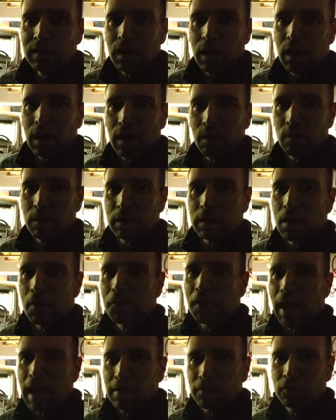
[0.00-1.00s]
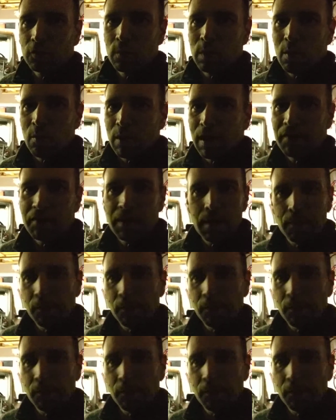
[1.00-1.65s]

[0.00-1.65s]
We're going to go fast, so we don't have that